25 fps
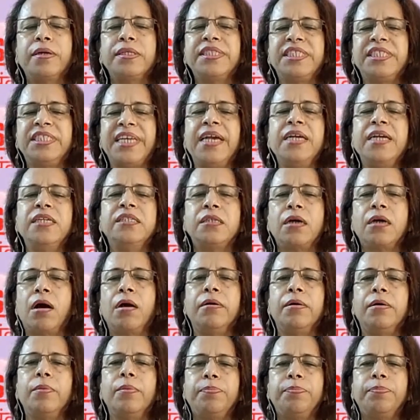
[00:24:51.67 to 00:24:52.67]
changed
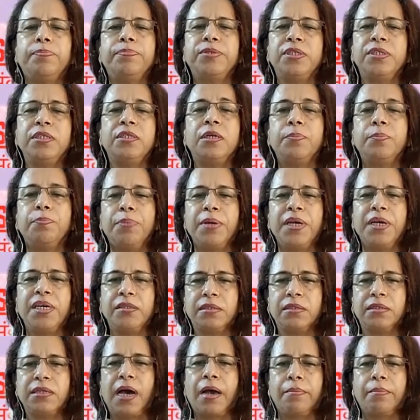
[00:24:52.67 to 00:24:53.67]
under Xi
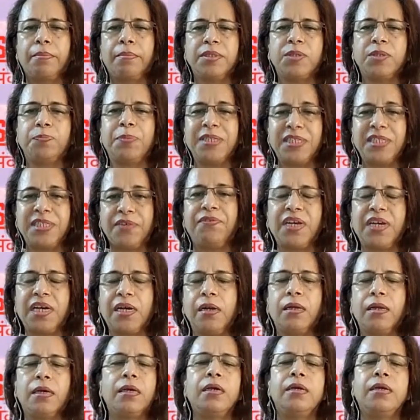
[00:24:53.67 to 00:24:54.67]
Jinping's time,
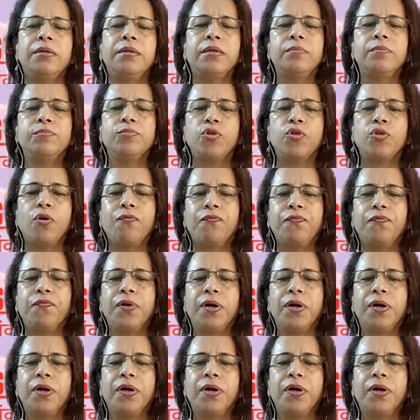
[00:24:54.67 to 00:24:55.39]
specifically in terms of